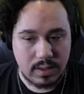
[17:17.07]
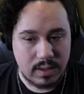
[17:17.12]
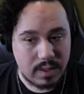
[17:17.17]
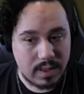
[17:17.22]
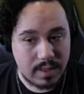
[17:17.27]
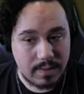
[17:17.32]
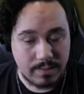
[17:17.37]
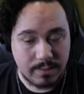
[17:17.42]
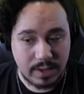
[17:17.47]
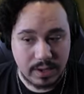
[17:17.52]

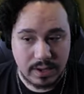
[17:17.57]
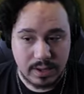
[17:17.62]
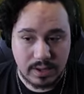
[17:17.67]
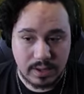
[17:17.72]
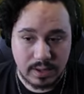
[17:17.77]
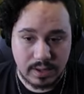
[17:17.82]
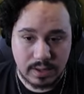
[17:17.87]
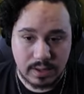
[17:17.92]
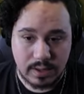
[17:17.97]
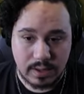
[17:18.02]
I'm
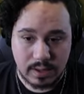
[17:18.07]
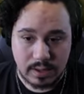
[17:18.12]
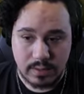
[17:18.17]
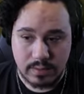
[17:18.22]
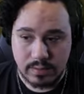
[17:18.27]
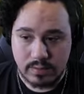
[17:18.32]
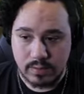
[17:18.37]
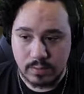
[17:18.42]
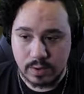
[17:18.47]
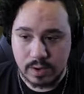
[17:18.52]
gonna
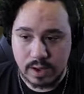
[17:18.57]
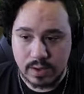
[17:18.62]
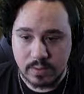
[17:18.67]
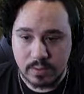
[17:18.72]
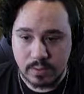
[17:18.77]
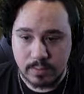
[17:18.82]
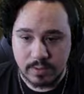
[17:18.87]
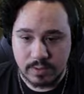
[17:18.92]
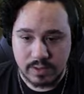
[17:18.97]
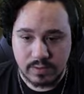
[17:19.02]
do what I
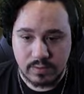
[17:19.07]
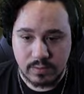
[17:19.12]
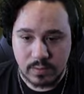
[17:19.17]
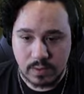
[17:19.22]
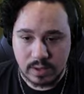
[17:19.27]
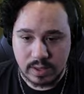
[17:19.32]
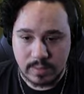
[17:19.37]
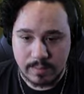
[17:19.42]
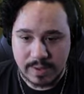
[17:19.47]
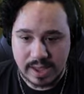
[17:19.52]
normally do.
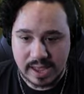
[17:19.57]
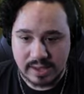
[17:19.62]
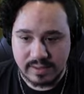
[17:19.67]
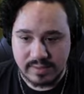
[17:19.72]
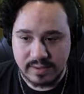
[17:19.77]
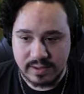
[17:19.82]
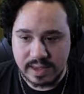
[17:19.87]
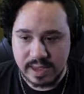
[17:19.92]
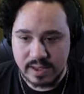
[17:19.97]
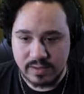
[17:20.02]
I'll get back
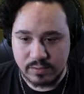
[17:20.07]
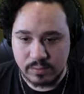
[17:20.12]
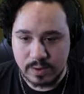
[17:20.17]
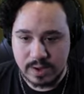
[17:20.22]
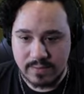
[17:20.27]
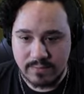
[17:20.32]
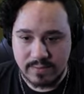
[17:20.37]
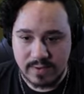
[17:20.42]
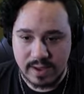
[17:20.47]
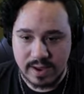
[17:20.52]
to you guys when
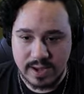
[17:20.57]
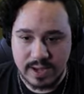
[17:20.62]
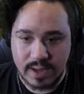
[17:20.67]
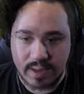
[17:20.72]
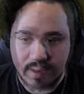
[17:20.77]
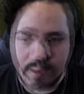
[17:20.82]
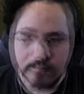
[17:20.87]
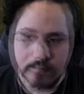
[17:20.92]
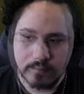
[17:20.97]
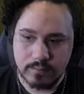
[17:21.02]
I find it.